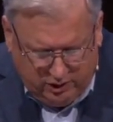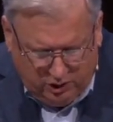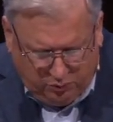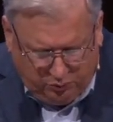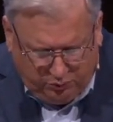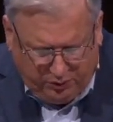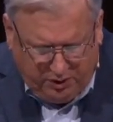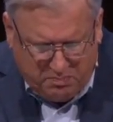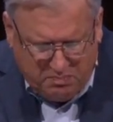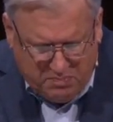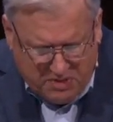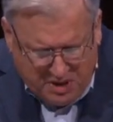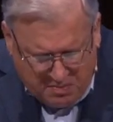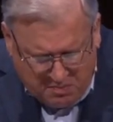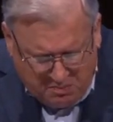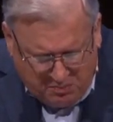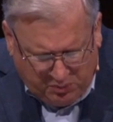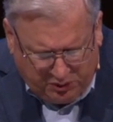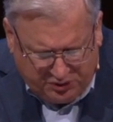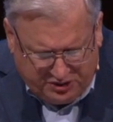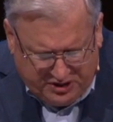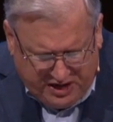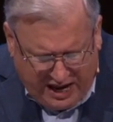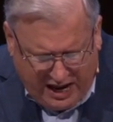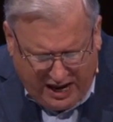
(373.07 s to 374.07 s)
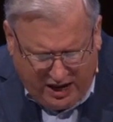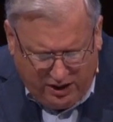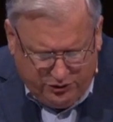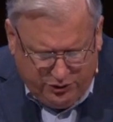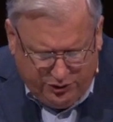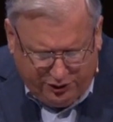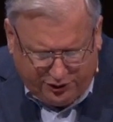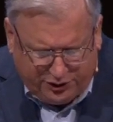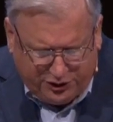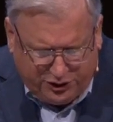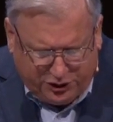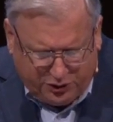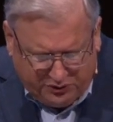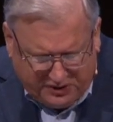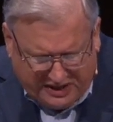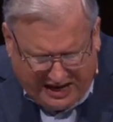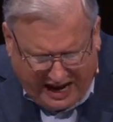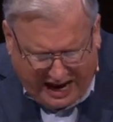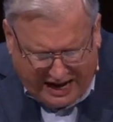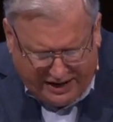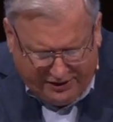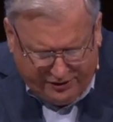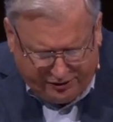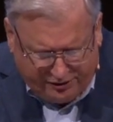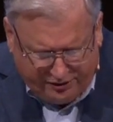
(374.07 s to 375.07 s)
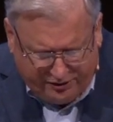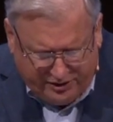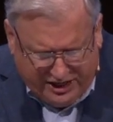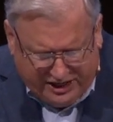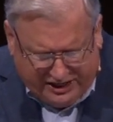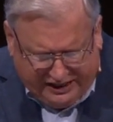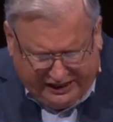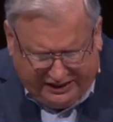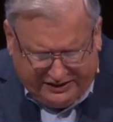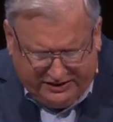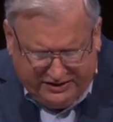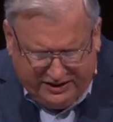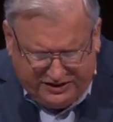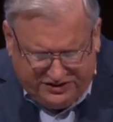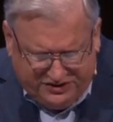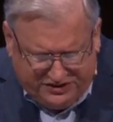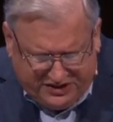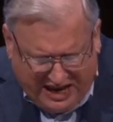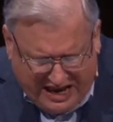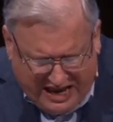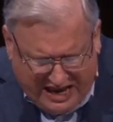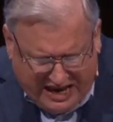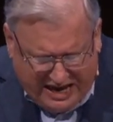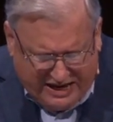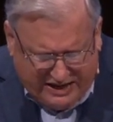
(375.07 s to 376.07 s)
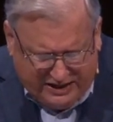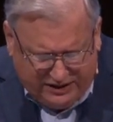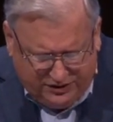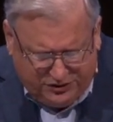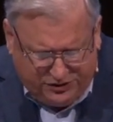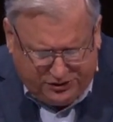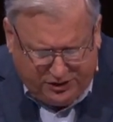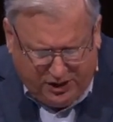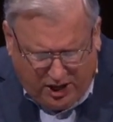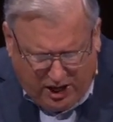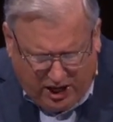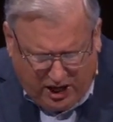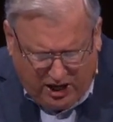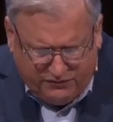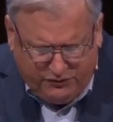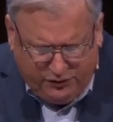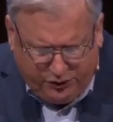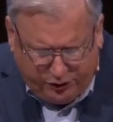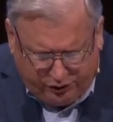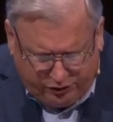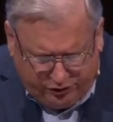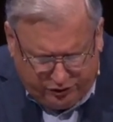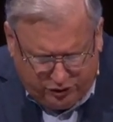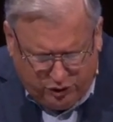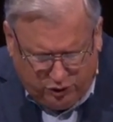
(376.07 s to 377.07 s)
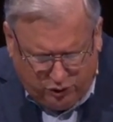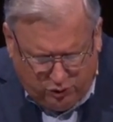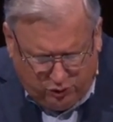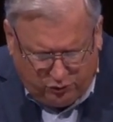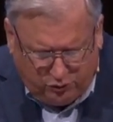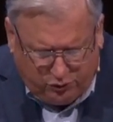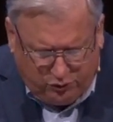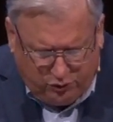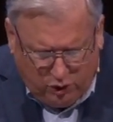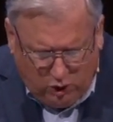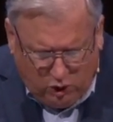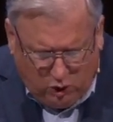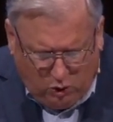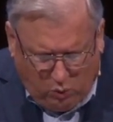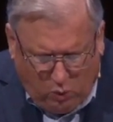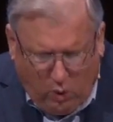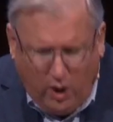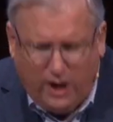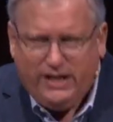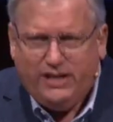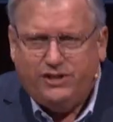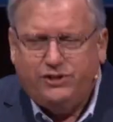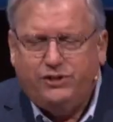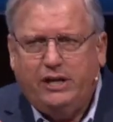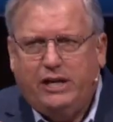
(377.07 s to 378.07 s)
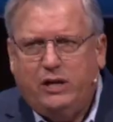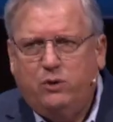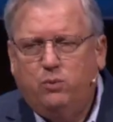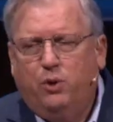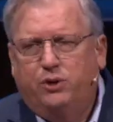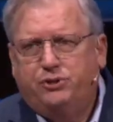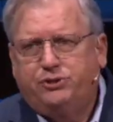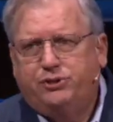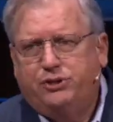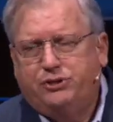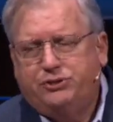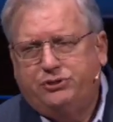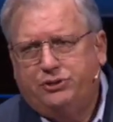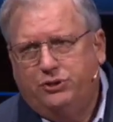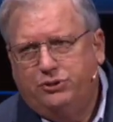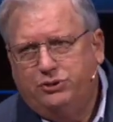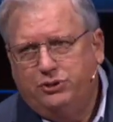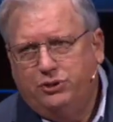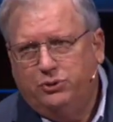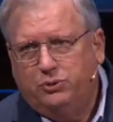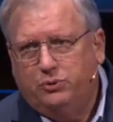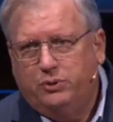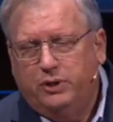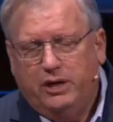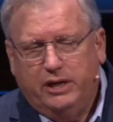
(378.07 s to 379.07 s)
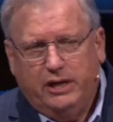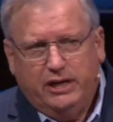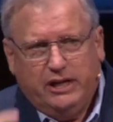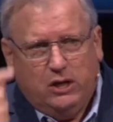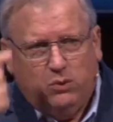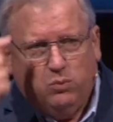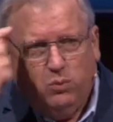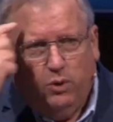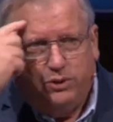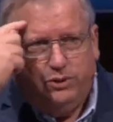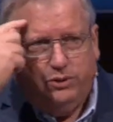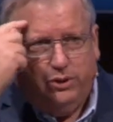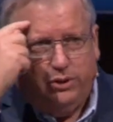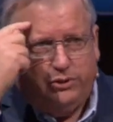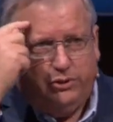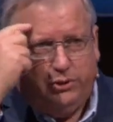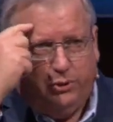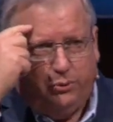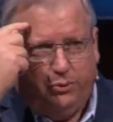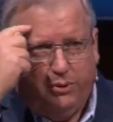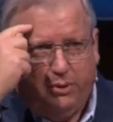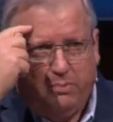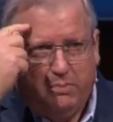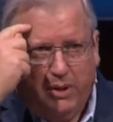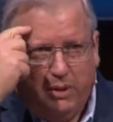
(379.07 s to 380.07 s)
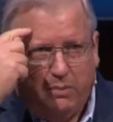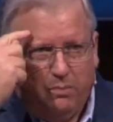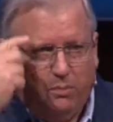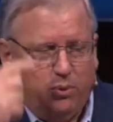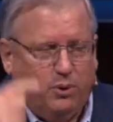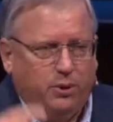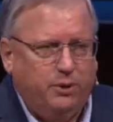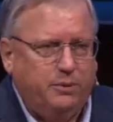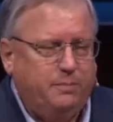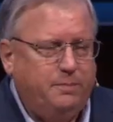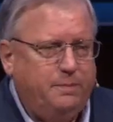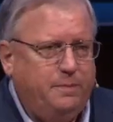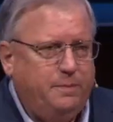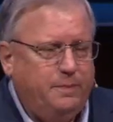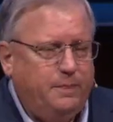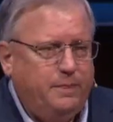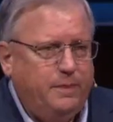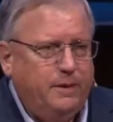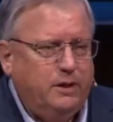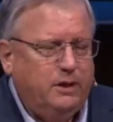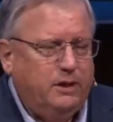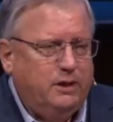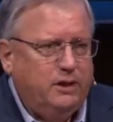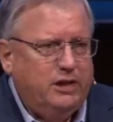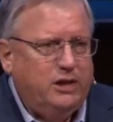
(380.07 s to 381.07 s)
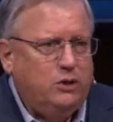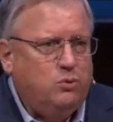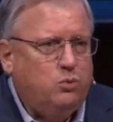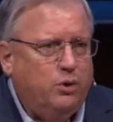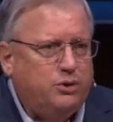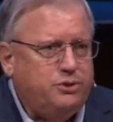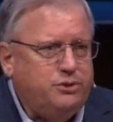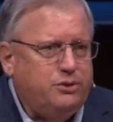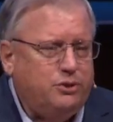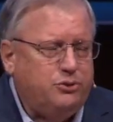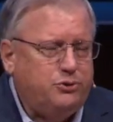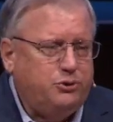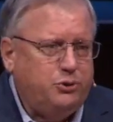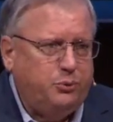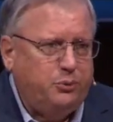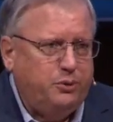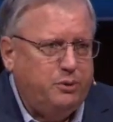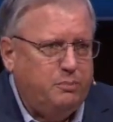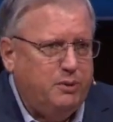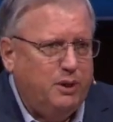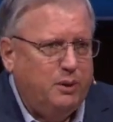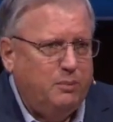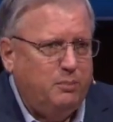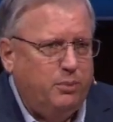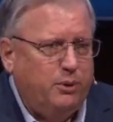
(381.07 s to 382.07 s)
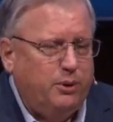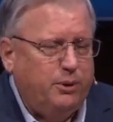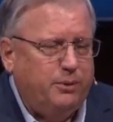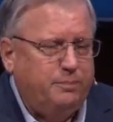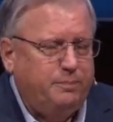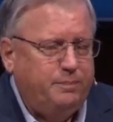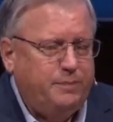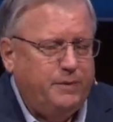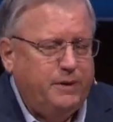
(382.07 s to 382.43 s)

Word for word: Remember now your Creator in the days of your youth. What is it he wants us to do? He wants us to remember. He wants us to remember.